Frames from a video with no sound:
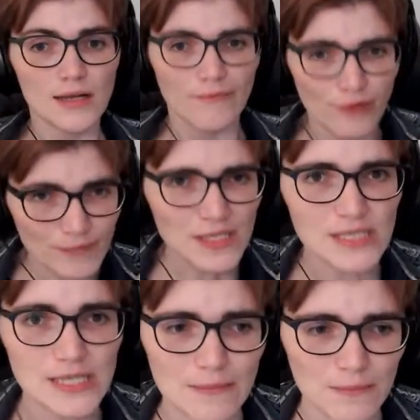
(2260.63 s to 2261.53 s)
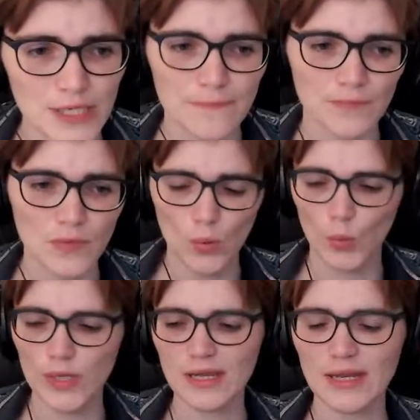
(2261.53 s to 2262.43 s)
From the CMB,
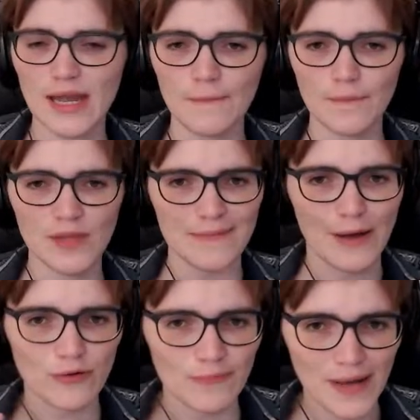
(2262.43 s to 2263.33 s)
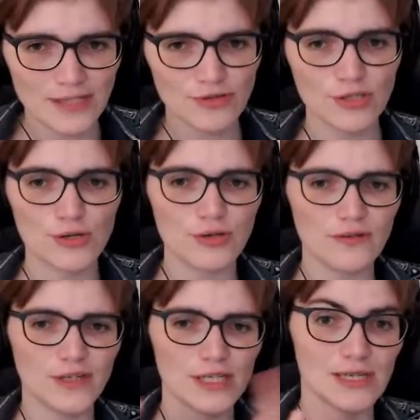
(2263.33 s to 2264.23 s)
we can get the amount of matter in the
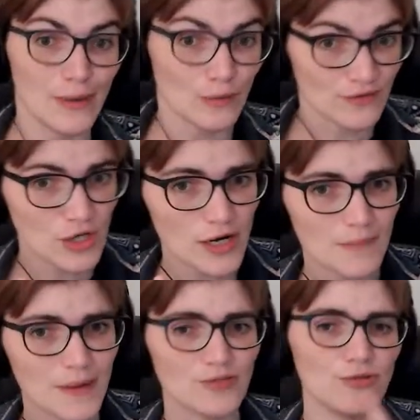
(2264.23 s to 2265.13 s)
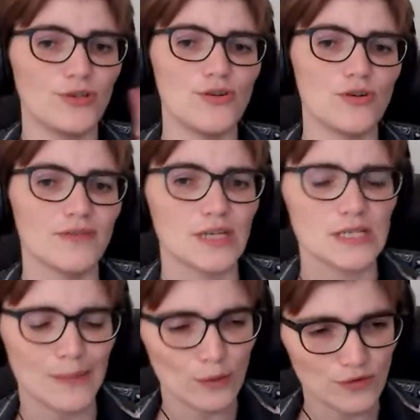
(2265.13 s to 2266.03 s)
universe, the amount of dark matter in the universe,
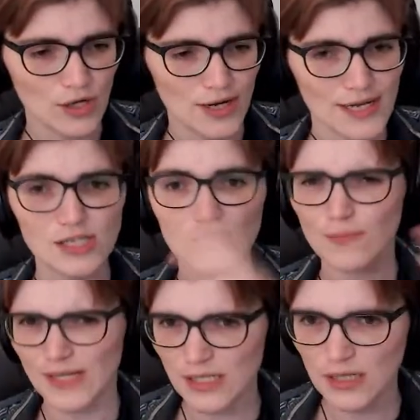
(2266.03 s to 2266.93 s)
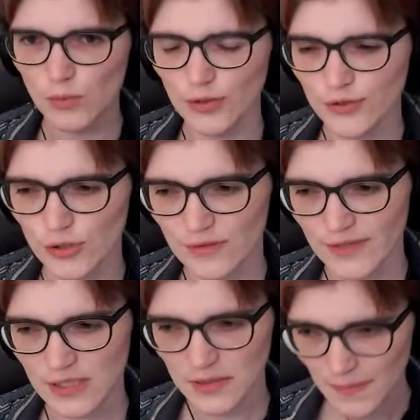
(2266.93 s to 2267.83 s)
the amount of dark energy, basically what the
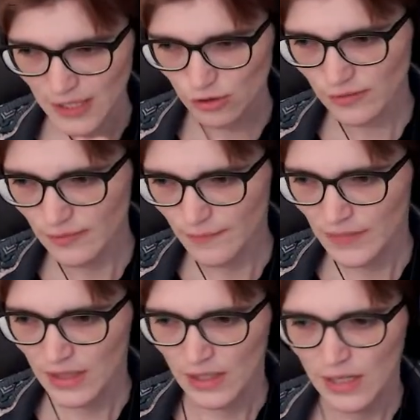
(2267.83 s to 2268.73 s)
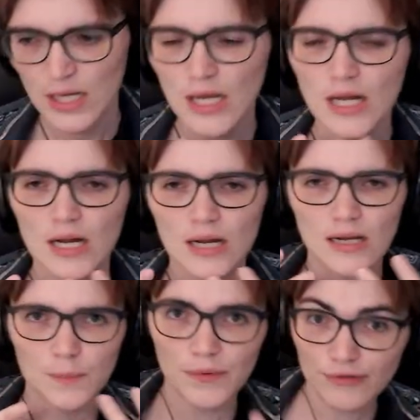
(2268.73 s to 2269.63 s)
universe is made of.
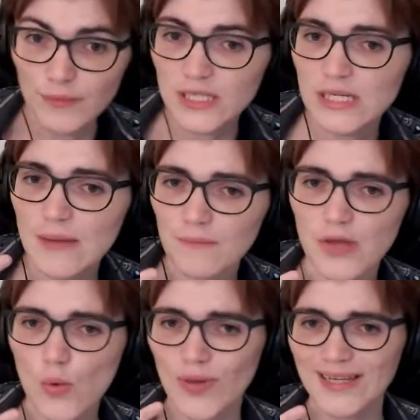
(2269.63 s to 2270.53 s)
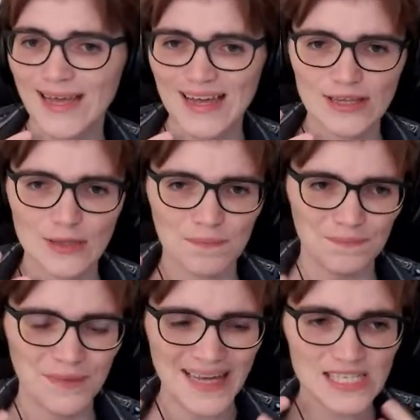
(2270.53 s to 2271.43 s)
But from the CMB, we get the
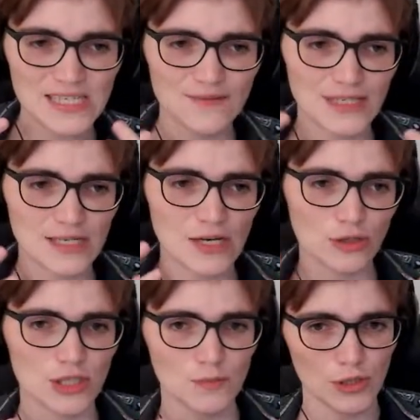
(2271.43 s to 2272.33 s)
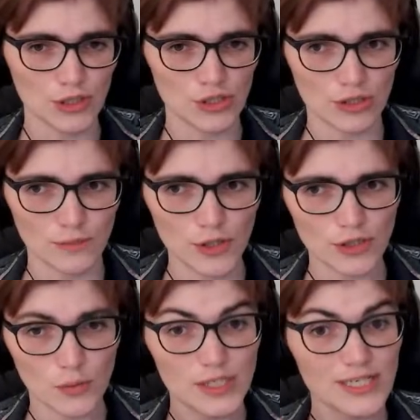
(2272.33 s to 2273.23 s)
best fitting cosmological
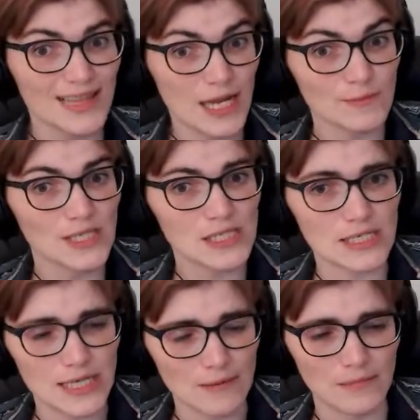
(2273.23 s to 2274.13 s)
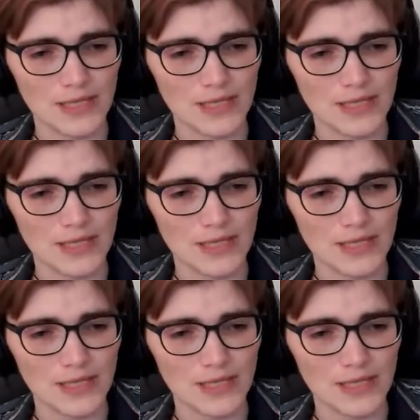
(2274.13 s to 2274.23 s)
model, which is lambda CDM.